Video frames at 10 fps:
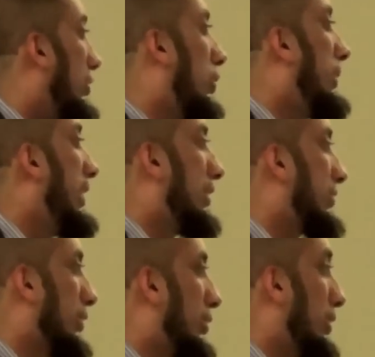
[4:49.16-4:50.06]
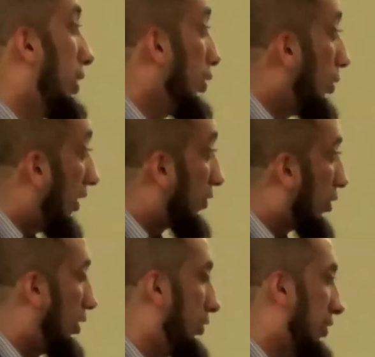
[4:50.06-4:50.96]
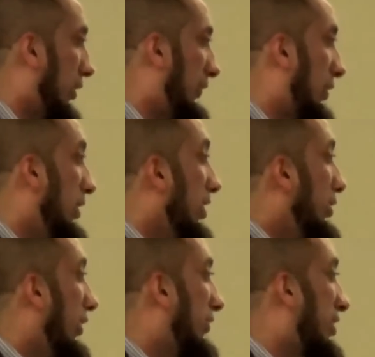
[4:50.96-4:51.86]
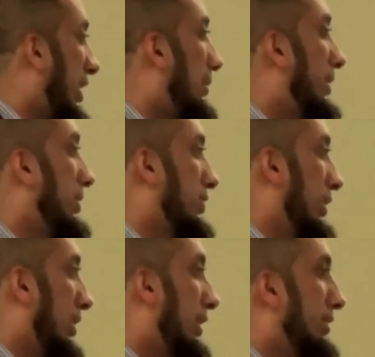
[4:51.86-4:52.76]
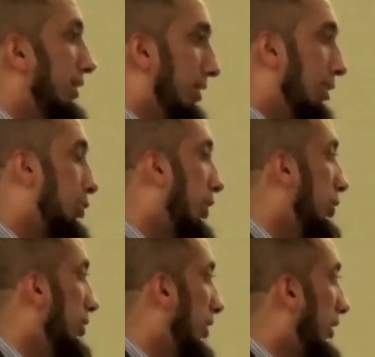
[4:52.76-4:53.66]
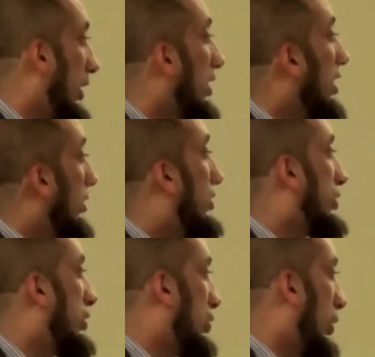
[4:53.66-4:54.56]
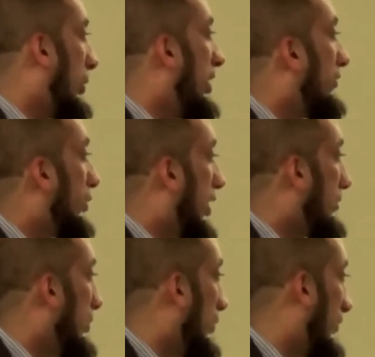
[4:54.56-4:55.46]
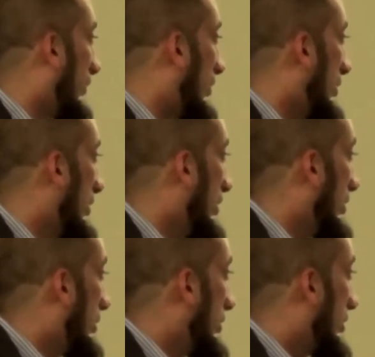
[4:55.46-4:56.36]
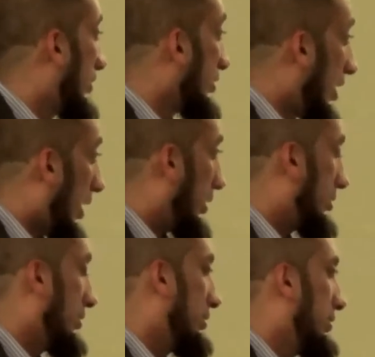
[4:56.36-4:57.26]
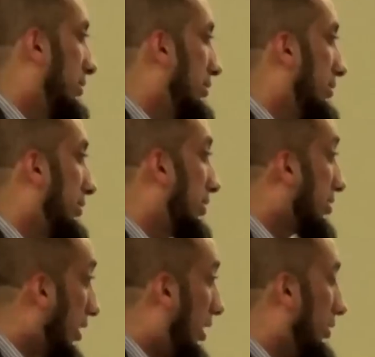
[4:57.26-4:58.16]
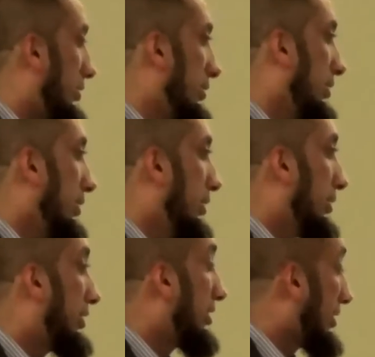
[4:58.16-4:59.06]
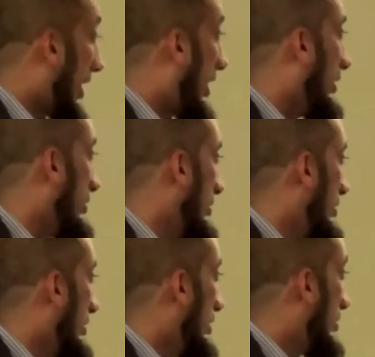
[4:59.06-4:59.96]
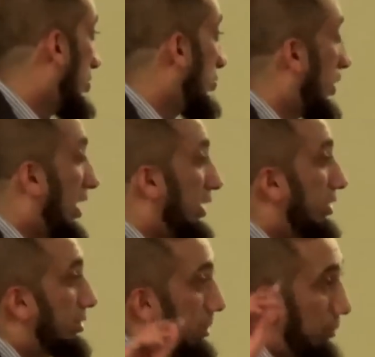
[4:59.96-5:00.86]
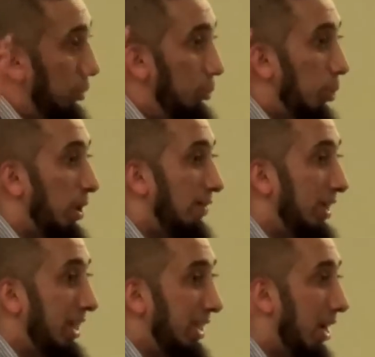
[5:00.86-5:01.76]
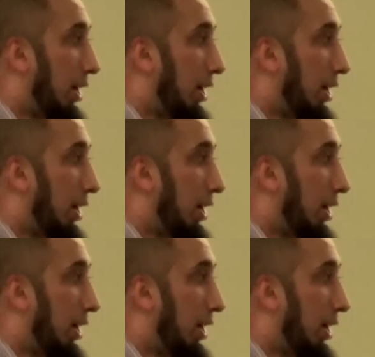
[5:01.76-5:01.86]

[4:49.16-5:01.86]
And nobody else can call you out. You have to call yourself out. You have to stop letting Shaitan trick you into thinking, this is your way of looking beautiful. This is not. This is not. This is sad. This is what it's people who don't have anything